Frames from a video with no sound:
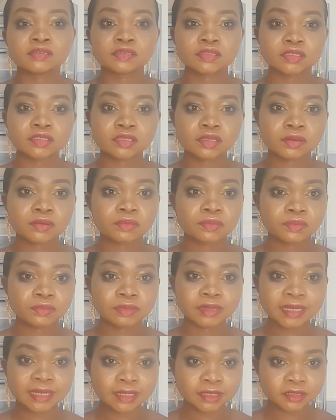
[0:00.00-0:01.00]
So,
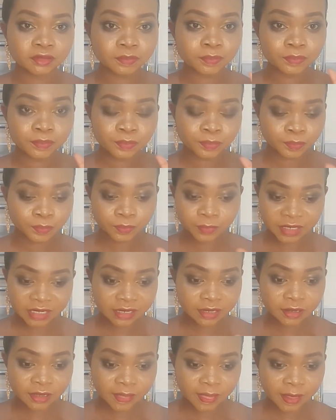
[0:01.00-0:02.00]
in the
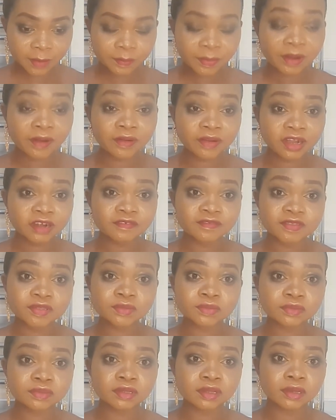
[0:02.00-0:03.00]
paragraph
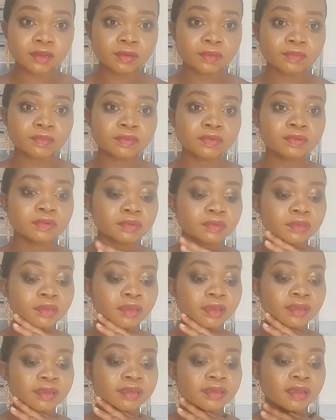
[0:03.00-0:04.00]
2 now,
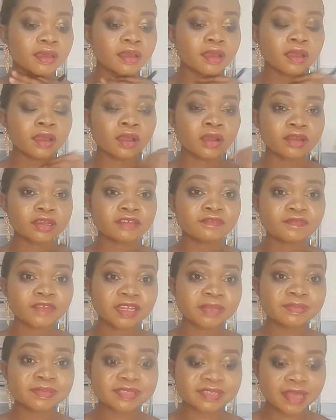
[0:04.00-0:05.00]
okay? On the
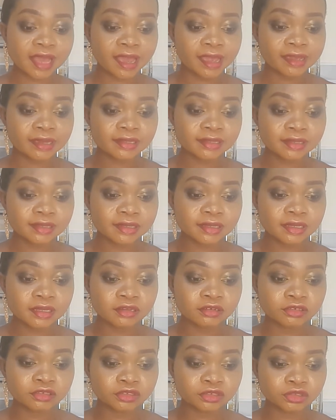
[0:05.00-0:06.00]
flip side,
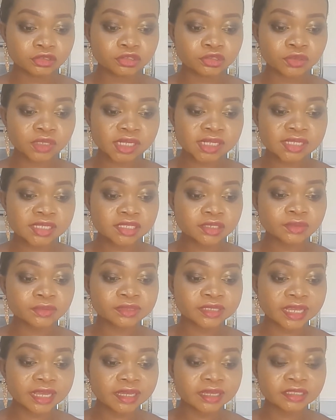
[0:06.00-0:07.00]
children till
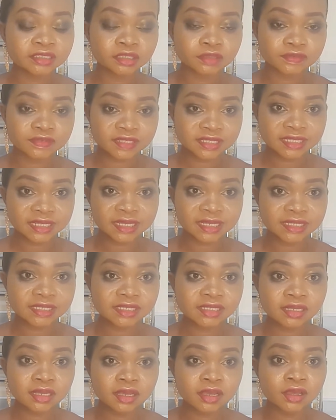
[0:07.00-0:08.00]
the age of 6
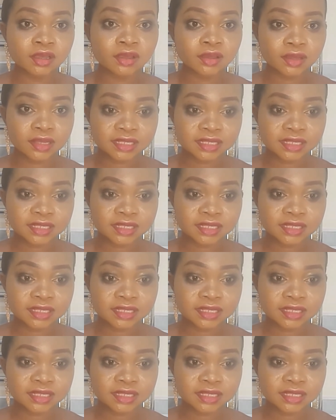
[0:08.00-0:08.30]
or